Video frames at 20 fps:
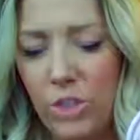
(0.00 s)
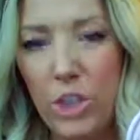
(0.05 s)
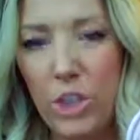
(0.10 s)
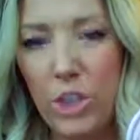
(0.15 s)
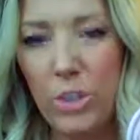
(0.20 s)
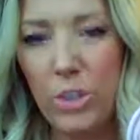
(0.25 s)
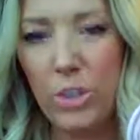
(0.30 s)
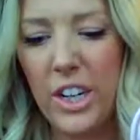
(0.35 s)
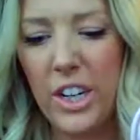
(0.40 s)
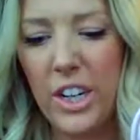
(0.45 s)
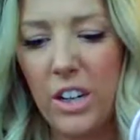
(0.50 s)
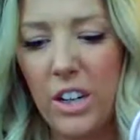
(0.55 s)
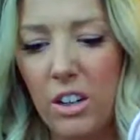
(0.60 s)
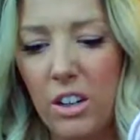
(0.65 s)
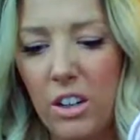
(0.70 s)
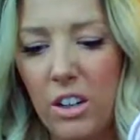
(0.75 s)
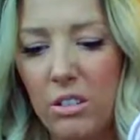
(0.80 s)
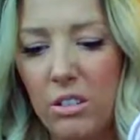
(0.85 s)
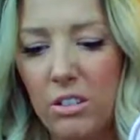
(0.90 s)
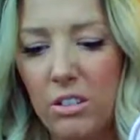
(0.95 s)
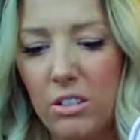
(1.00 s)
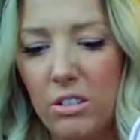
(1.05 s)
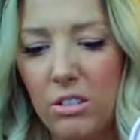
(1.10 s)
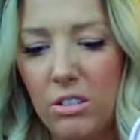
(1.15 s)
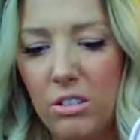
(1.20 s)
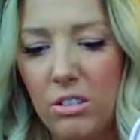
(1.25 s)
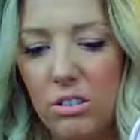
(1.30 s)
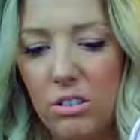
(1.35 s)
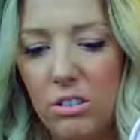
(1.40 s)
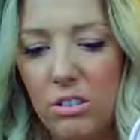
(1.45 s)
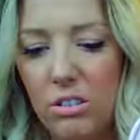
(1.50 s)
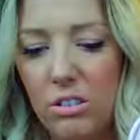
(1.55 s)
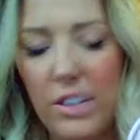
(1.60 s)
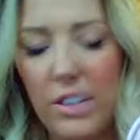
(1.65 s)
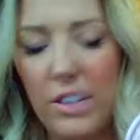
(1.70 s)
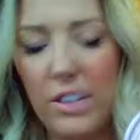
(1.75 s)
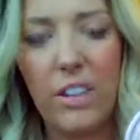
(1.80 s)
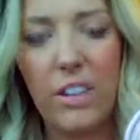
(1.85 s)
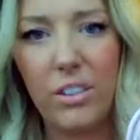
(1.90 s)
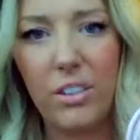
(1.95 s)
shimmery, or
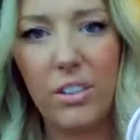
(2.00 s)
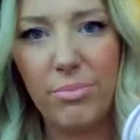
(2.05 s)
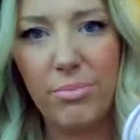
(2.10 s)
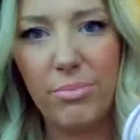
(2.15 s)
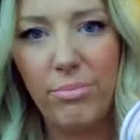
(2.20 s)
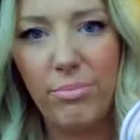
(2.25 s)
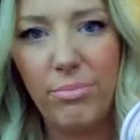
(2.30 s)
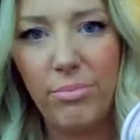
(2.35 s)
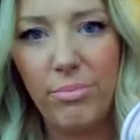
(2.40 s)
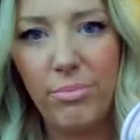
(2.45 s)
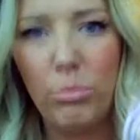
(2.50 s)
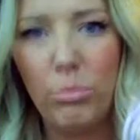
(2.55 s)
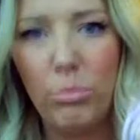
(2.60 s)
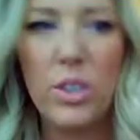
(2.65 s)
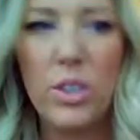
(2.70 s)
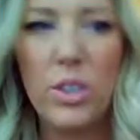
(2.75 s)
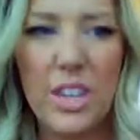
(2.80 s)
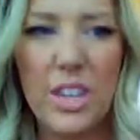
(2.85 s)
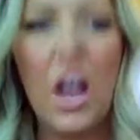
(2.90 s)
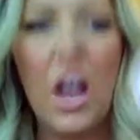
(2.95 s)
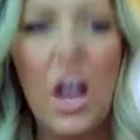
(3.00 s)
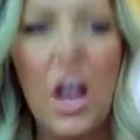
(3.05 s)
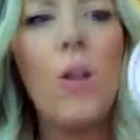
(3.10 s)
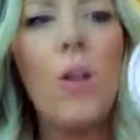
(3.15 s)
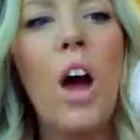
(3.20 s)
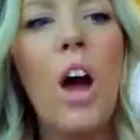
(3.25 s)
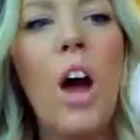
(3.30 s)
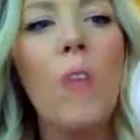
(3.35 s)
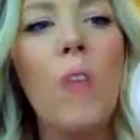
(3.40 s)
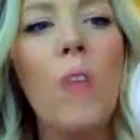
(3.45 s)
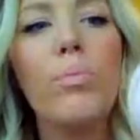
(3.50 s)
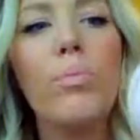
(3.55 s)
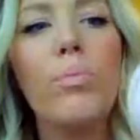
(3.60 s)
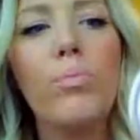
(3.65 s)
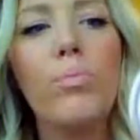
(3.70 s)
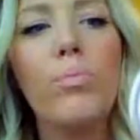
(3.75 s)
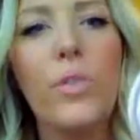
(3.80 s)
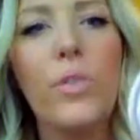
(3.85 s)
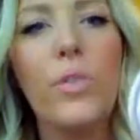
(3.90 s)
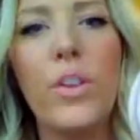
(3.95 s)
I don't know. We'll see.
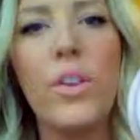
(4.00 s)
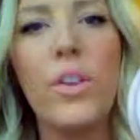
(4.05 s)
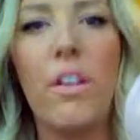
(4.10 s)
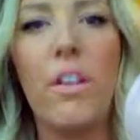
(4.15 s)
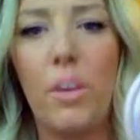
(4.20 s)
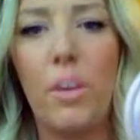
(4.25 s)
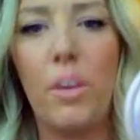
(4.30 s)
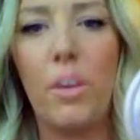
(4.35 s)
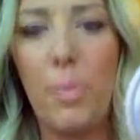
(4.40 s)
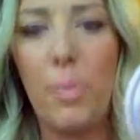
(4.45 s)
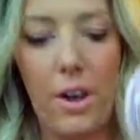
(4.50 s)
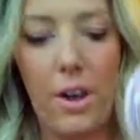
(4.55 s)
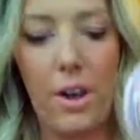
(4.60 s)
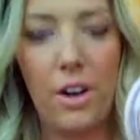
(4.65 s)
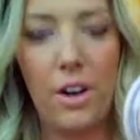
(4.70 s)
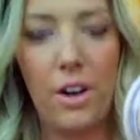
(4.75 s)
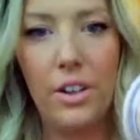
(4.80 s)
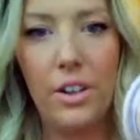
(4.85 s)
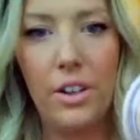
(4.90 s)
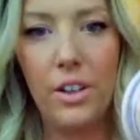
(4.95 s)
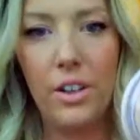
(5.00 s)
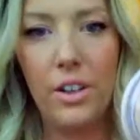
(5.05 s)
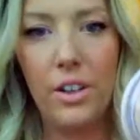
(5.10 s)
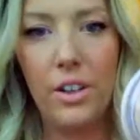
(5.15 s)
I'll review that a little bit better.